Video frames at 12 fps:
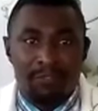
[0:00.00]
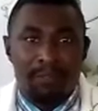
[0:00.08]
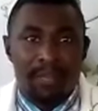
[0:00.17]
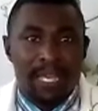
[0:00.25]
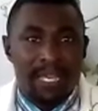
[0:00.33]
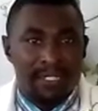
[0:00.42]

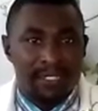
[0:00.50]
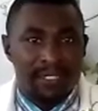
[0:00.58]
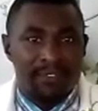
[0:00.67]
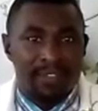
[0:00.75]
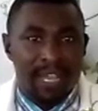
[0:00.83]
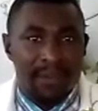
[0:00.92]
bears the
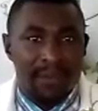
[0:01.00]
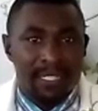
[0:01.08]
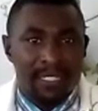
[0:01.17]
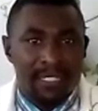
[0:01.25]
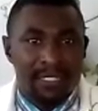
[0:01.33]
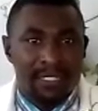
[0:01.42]
flowers,
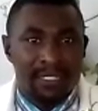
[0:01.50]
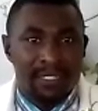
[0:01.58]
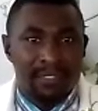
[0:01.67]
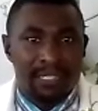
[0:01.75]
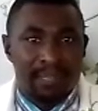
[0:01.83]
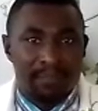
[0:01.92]

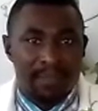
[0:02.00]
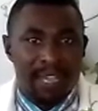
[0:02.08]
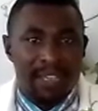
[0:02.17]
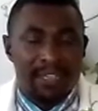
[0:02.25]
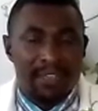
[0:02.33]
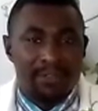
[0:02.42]
do
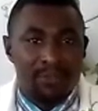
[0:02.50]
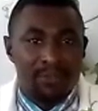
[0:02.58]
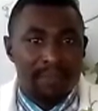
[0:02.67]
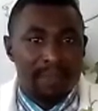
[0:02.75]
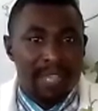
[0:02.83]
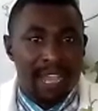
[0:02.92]
they
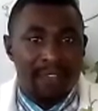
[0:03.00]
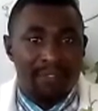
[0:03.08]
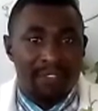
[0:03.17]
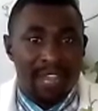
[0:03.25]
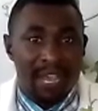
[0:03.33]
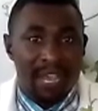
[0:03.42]
bear a
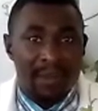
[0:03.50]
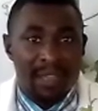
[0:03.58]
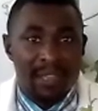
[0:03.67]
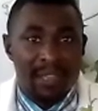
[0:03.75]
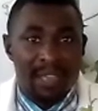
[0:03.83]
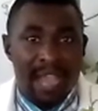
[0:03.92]
flower
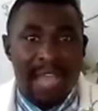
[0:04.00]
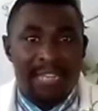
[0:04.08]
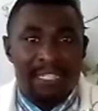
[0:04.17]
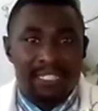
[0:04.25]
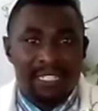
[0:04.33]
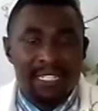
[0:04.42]
and
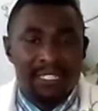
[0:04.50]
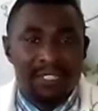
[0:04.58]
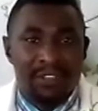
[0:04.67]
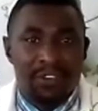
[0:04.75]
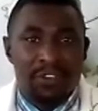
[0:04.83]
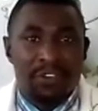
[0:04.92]
seed
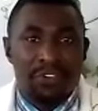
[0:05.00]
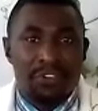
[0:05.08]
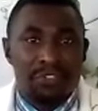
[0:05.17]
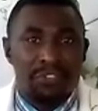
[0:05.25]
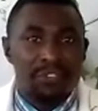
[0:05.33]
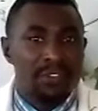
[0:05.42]

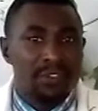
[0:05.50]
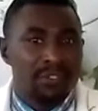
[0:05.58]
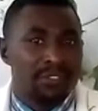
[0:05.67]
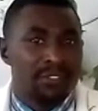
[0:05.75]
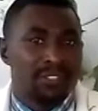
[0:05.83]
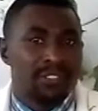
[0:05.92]
or
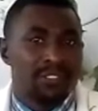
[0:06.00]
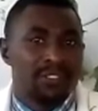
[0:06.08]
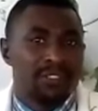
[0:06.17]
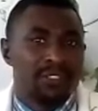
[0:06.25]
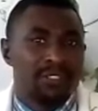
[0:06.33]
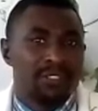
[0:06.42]
not?
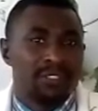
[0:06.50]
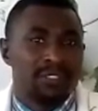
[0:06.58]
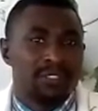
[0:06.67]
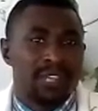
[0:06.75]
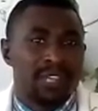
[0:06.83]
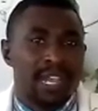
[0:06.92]

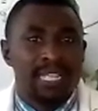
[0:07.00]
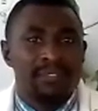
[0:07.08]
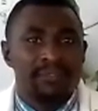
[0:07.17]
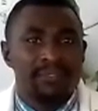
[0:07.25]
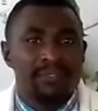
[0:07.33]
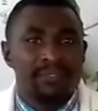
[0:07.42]
And if
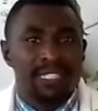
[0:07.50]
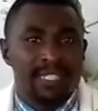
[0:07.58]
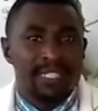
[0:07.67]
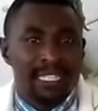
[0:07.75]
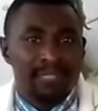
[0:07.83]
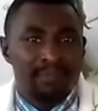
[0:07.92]
it
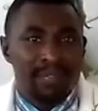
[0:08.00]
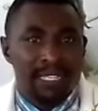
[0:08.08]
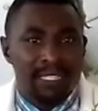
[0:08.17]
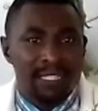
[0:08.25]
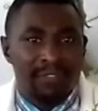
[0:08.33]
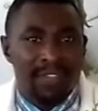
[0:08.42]
does bear
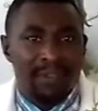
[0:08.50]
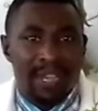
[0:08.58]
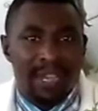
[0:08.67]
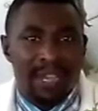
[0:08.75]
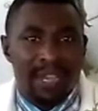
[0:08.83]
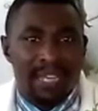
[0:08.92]
the flower
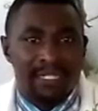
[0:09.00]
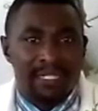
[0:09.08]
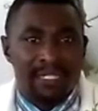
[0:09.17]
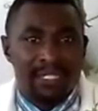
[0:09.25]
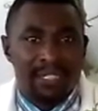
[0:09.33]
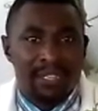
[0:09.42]
and seed,
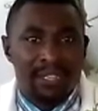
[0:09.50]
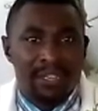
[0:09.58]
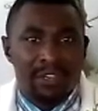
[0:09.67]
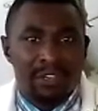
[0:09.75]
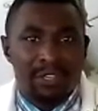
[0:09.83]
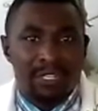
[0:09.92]

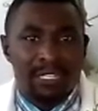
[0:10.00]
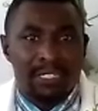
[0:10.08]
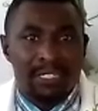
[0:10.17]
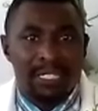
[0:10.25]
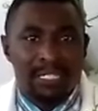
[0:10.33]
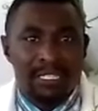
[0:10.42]
is
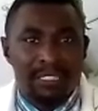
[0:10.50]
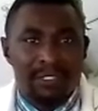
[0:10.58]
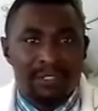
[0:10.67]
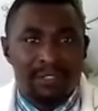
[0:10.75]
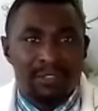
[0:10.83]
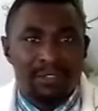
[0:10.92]
it
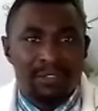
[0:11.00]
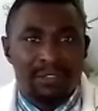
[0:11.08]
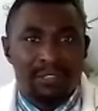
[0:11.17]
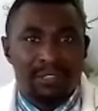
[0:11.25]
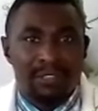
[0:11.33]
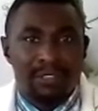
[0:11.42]

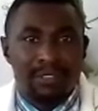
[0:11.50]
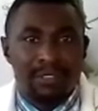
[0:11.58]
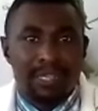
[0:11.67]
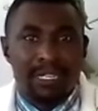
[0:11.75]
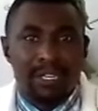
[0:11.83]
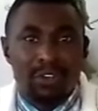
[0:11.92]

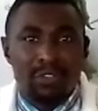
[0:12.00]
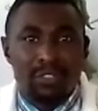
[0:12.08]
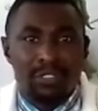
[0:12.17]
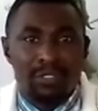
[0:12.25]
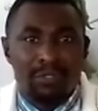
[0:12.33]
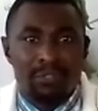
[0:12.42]

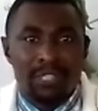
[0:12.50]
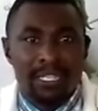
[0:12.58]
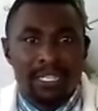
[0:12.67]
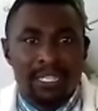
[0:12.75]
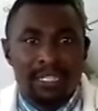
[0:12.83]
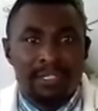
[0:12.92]
enclosed
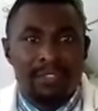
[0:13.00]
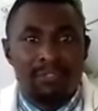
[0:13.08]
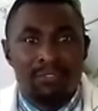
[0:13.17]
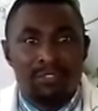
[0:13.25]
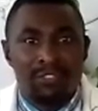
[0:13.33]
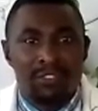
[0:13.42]
within the
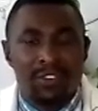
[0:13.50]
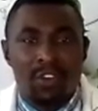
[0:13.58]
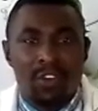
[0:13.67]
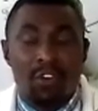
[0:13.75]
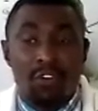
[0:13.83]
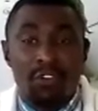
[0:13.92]
fruit
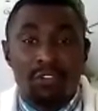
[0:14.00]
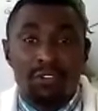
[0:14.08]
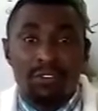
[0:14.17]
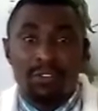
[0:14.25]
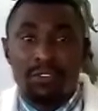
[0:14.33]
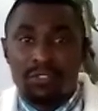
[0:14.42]
or
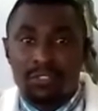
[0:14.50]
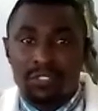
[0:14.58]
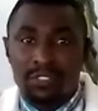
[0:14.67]
not?